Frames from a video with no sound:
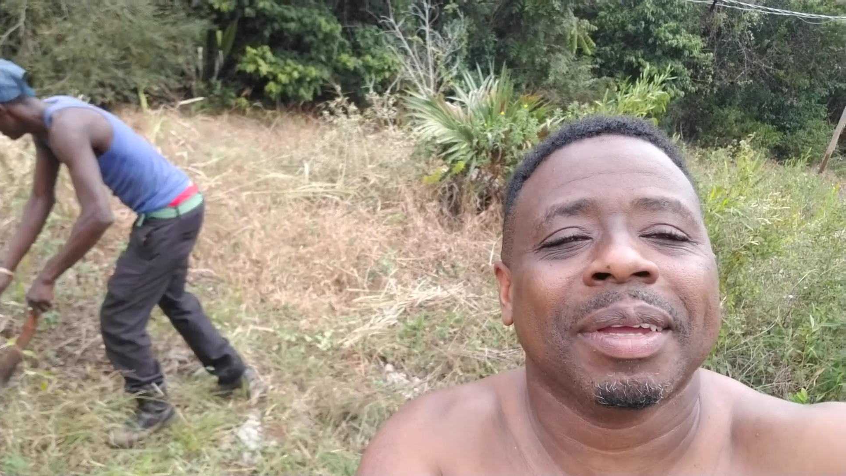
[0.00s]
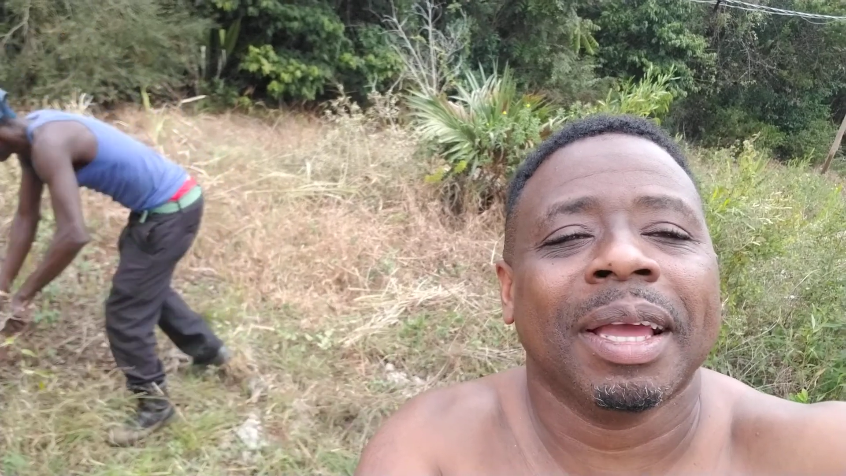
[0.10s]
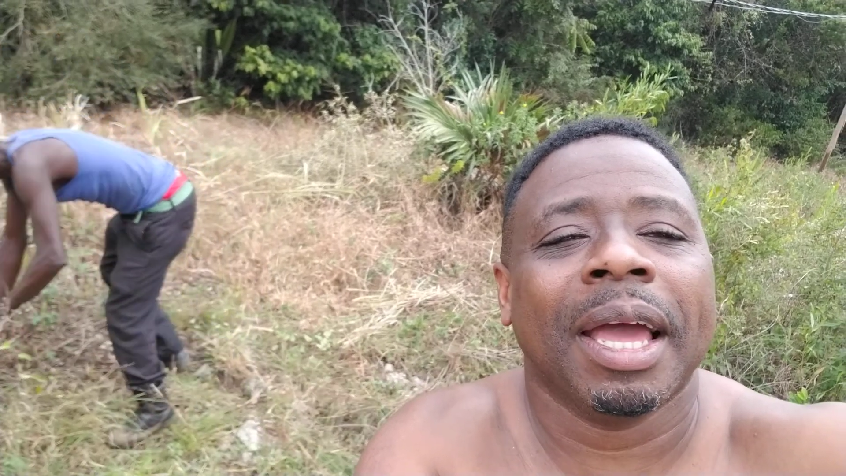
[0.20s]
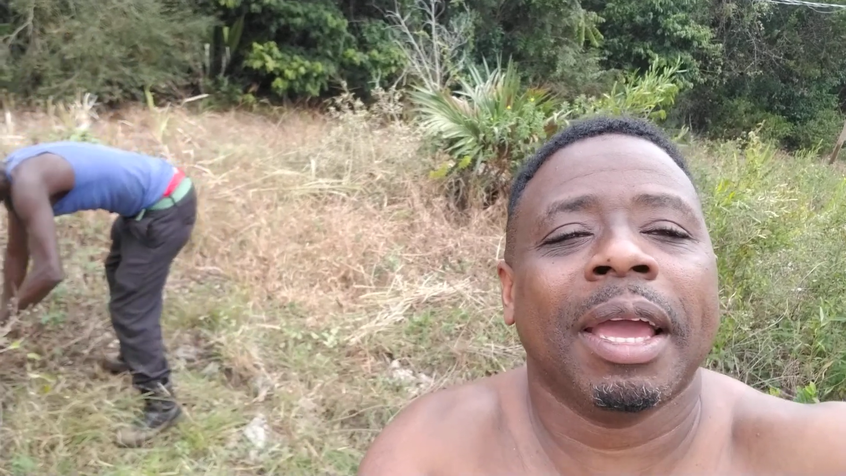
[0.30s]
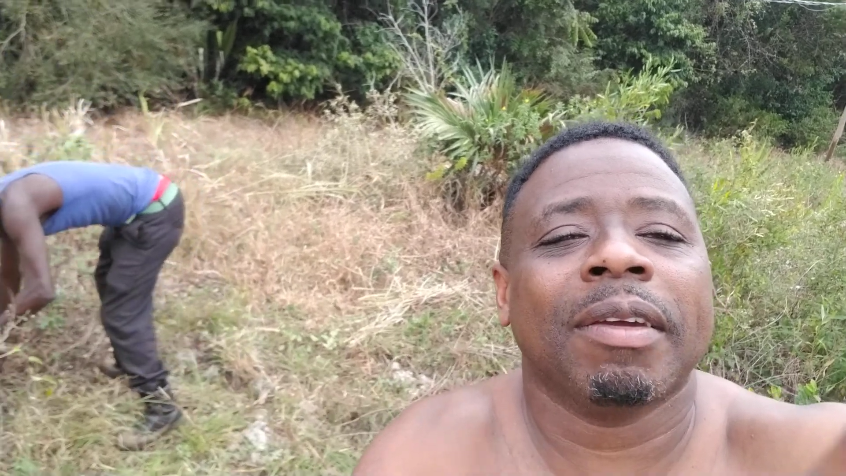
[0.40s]

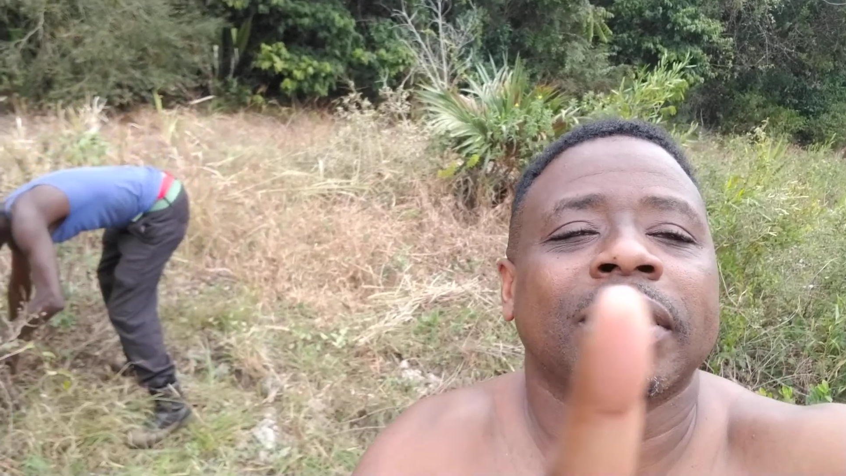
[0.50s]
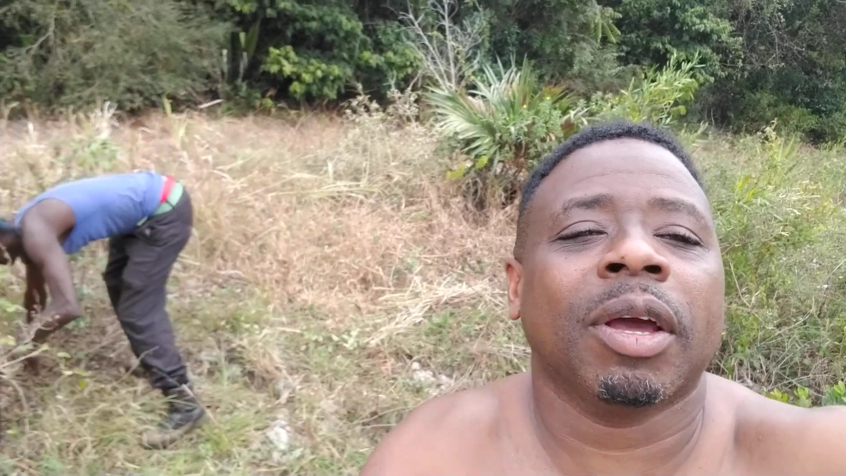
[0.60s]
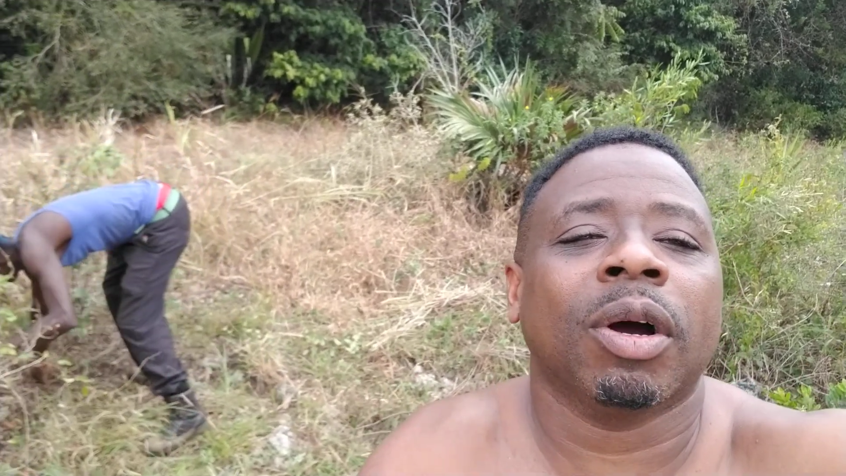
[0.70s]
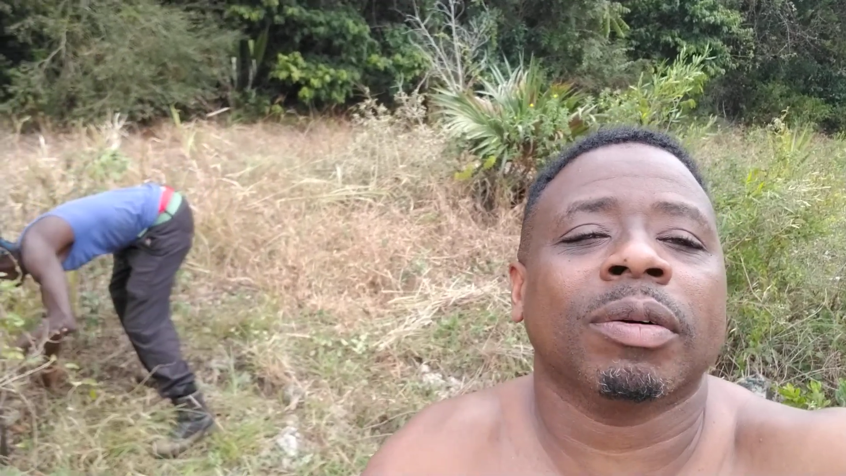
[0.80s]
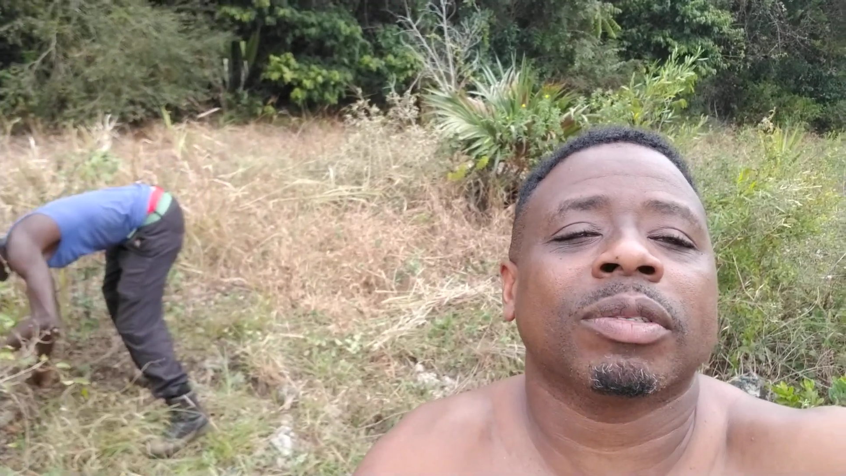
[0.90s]
Hey,
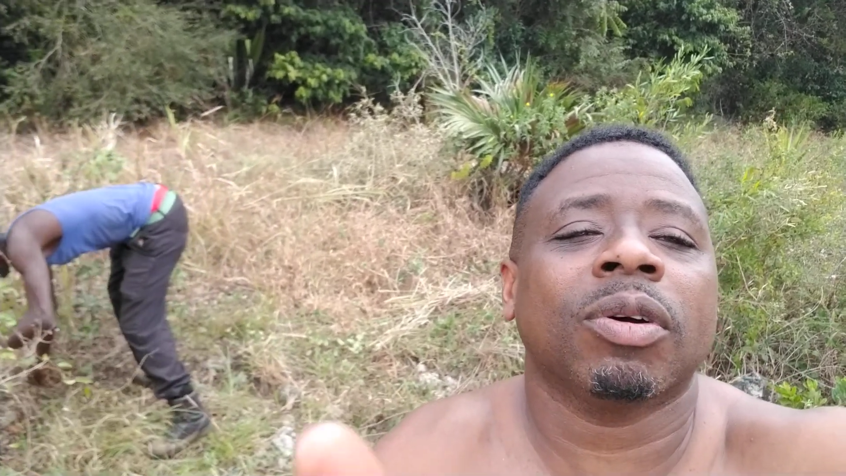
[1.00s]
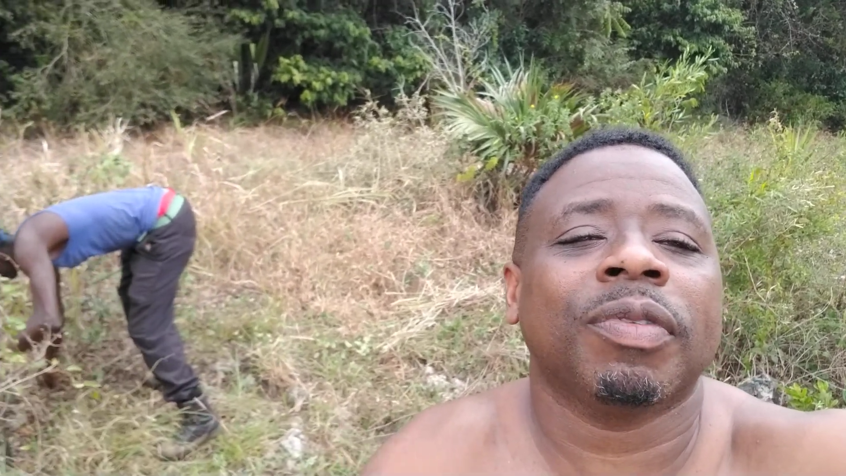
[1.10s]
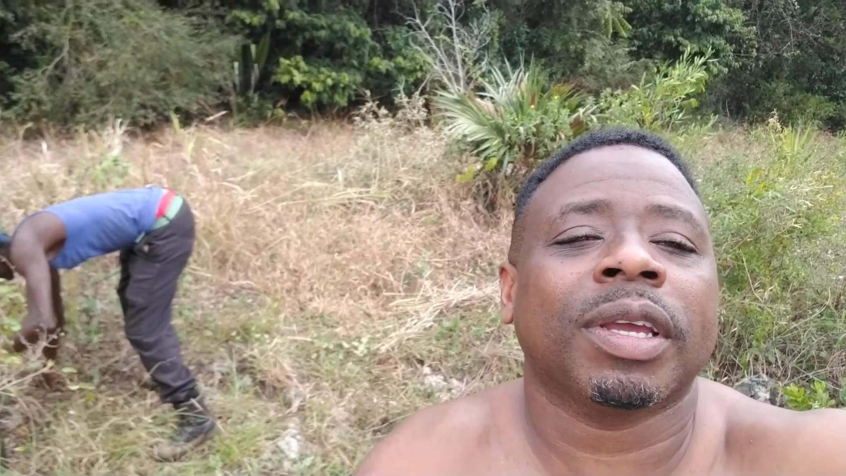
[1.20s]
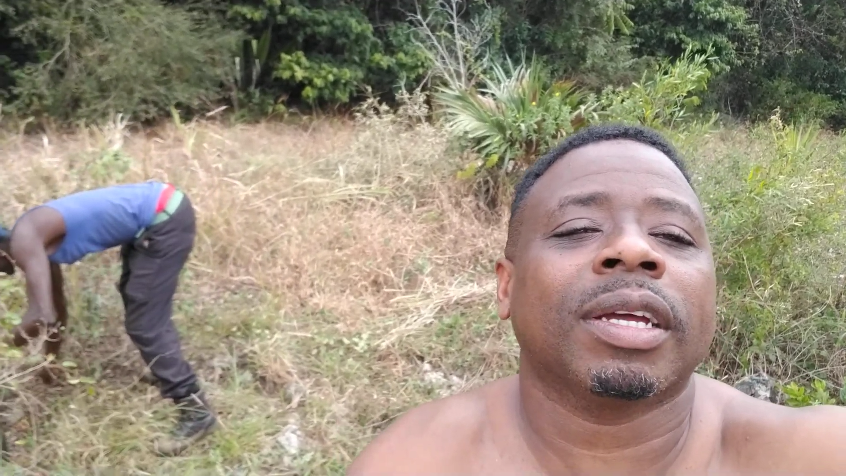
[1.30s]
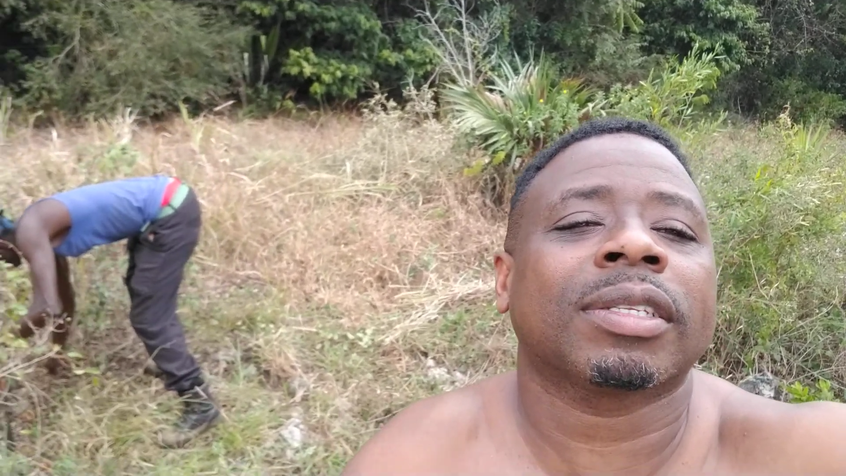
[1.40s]
yo, don't
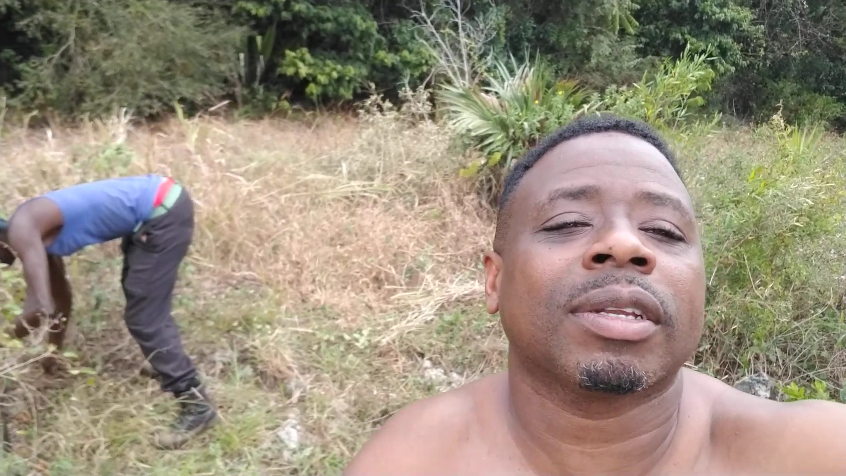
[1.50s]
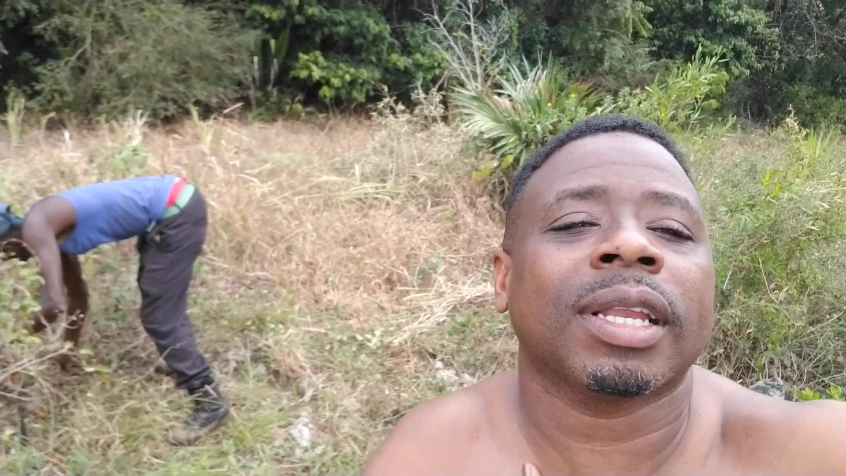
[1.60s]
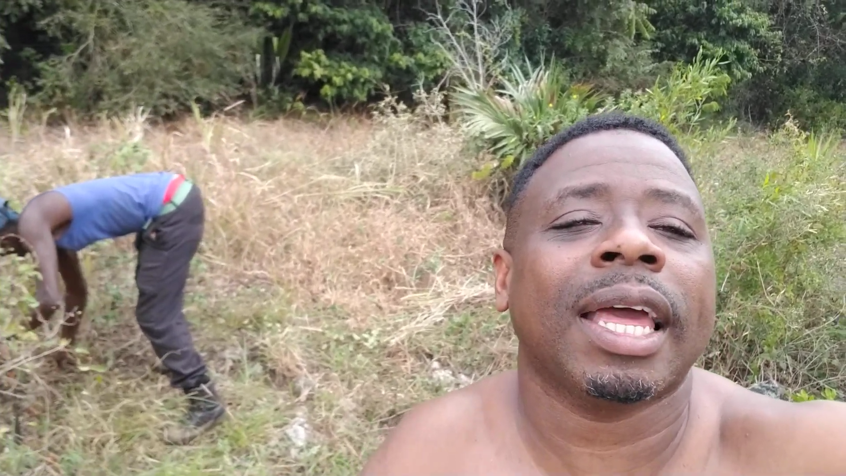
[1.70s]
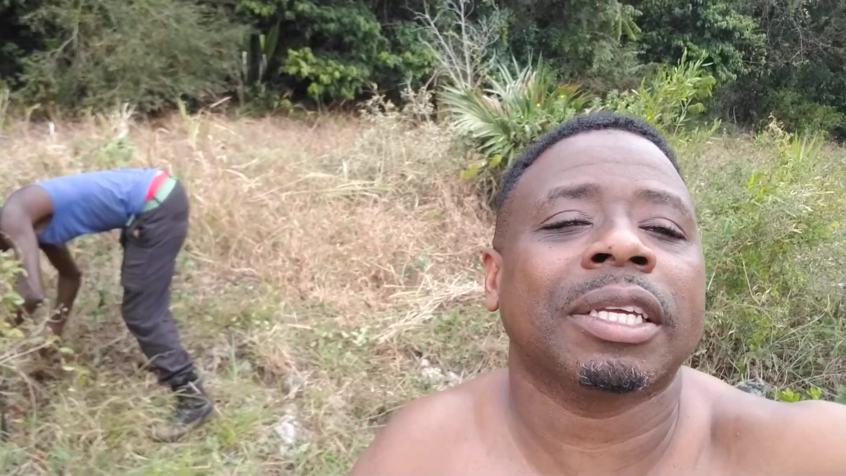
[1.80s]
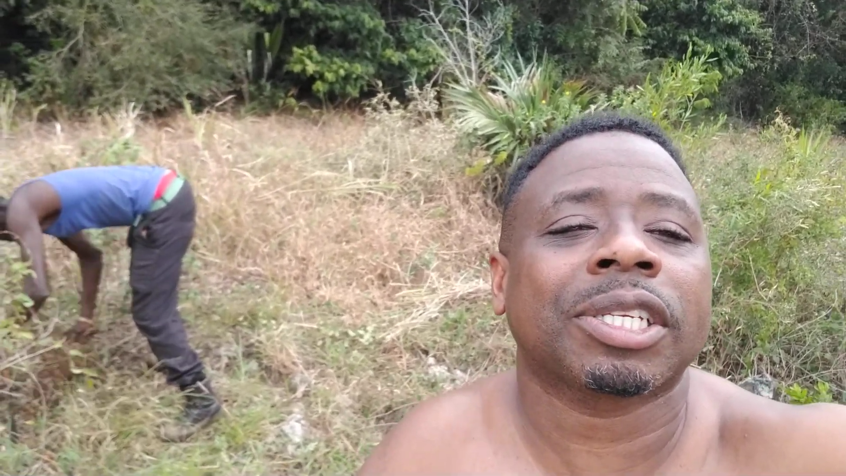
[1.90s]
forget to
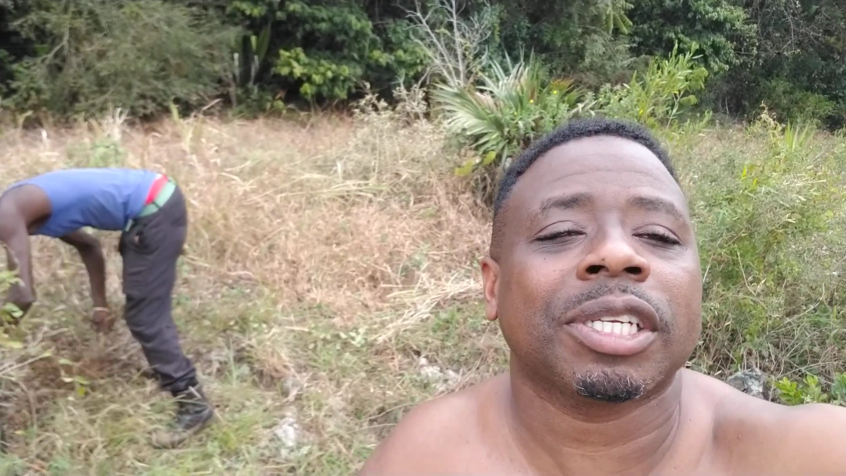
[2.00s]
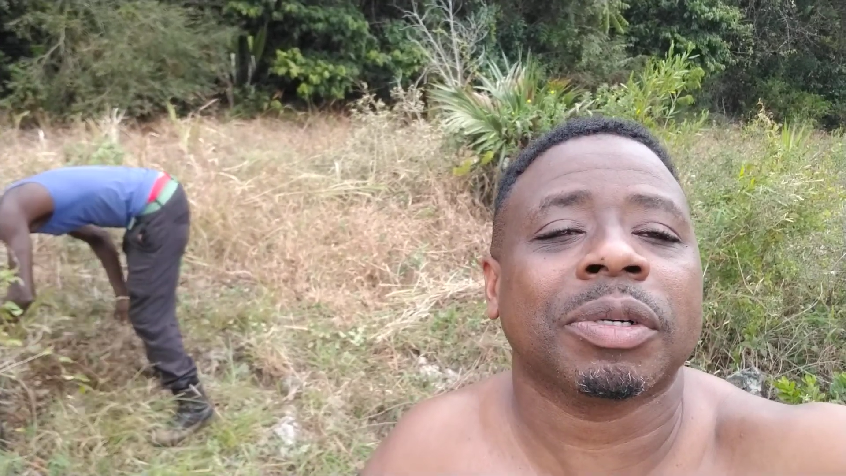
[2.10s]
like, share,